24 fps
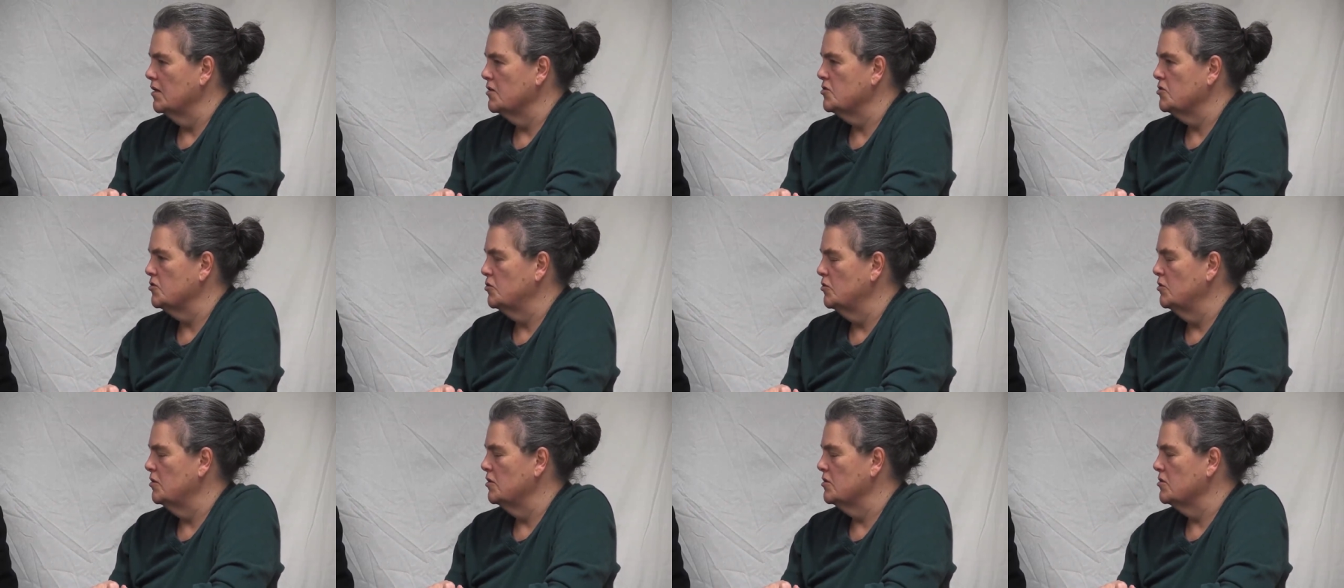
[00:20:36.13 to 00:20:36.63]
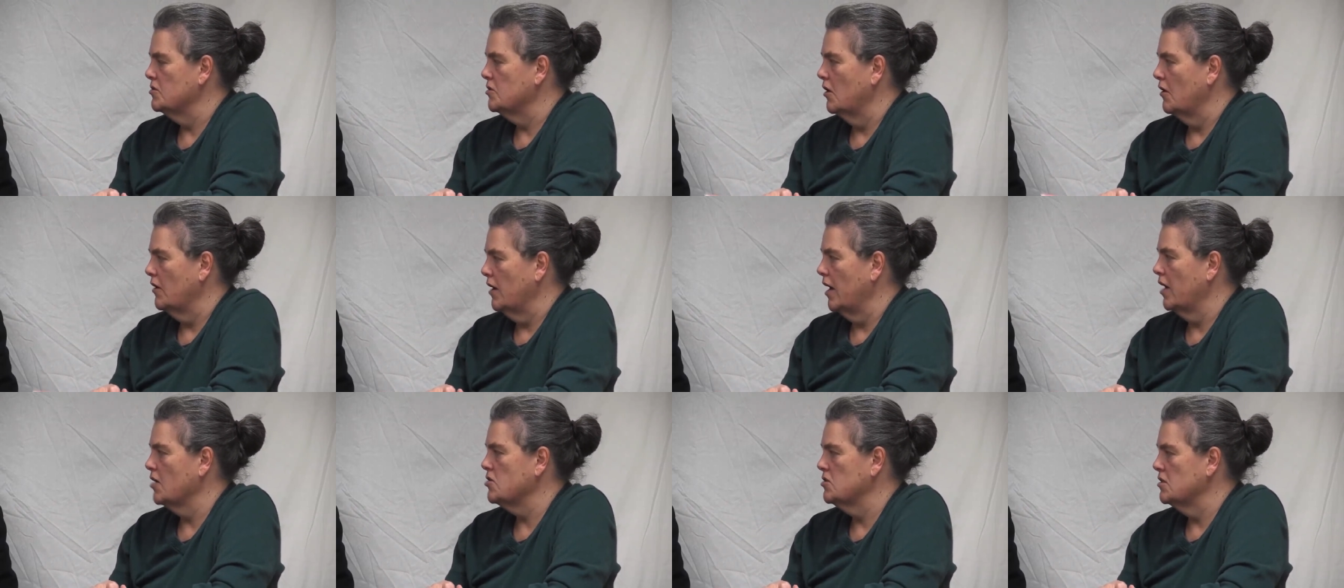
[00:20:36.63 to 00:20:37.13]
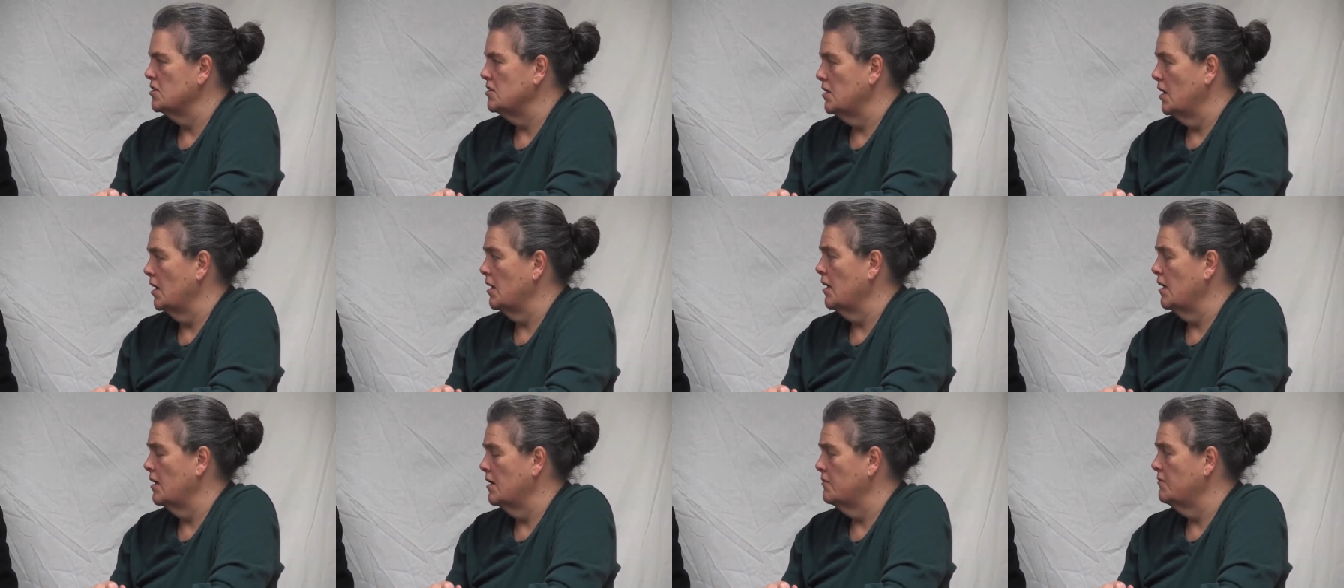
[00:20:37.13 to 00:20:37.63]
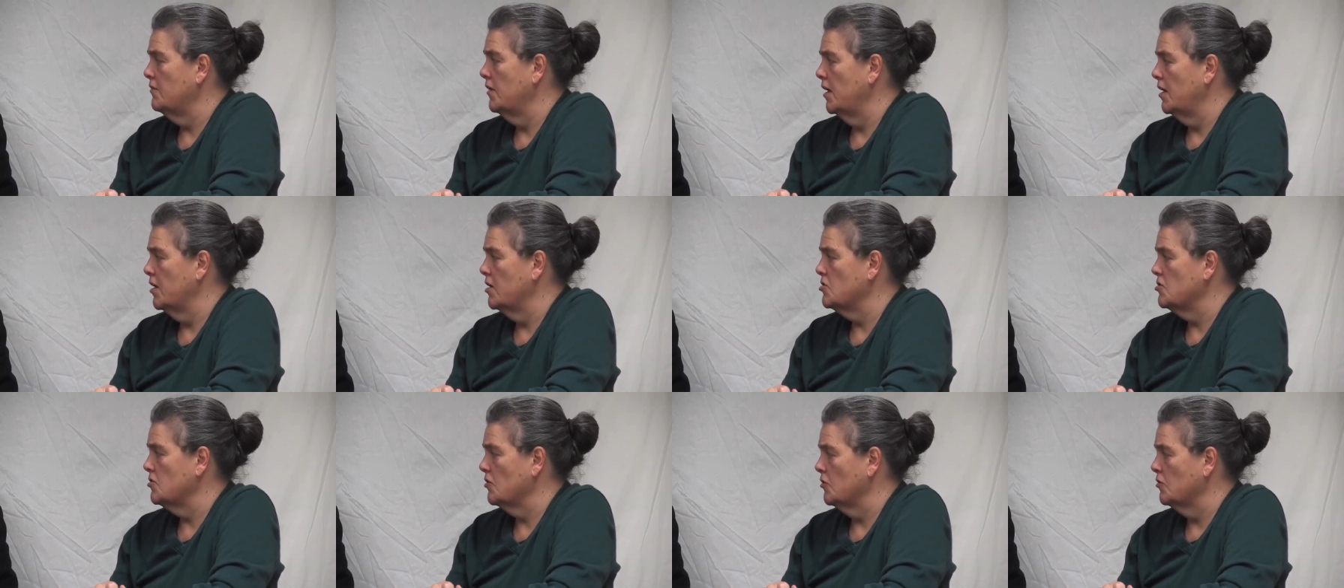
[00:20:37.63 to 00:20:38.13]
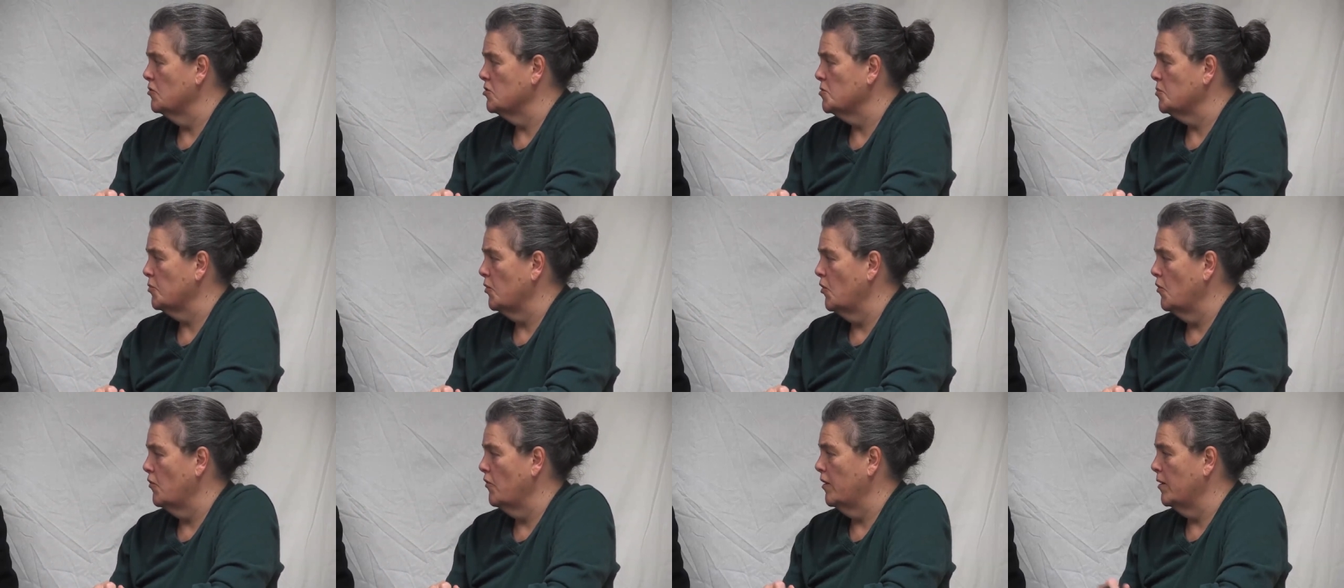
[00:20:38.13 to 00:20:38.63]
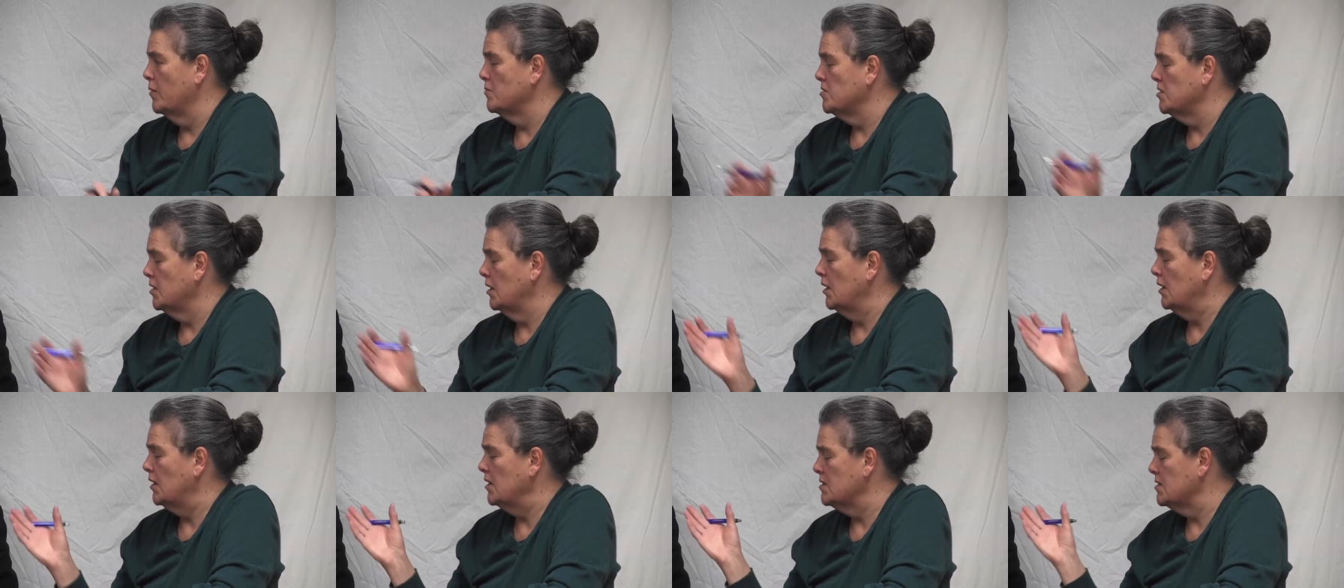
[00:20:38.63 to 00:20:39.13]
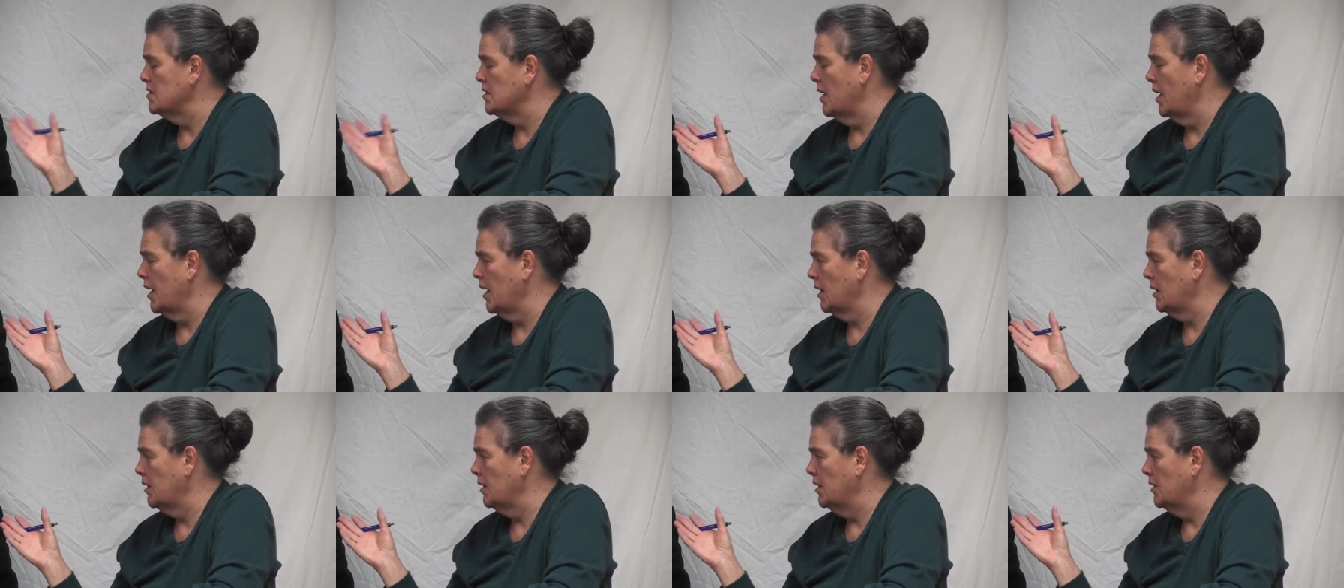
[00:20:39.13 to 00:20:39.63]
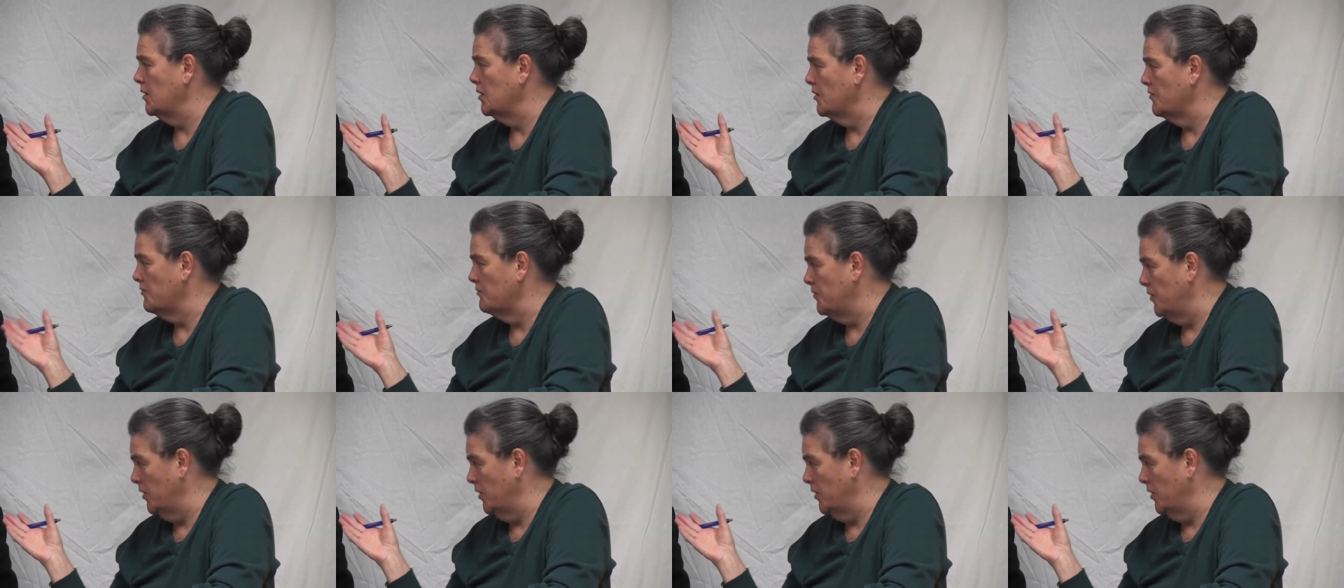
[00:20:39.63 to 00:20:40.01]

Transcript: students are actually taking advantage of those programs and exactly the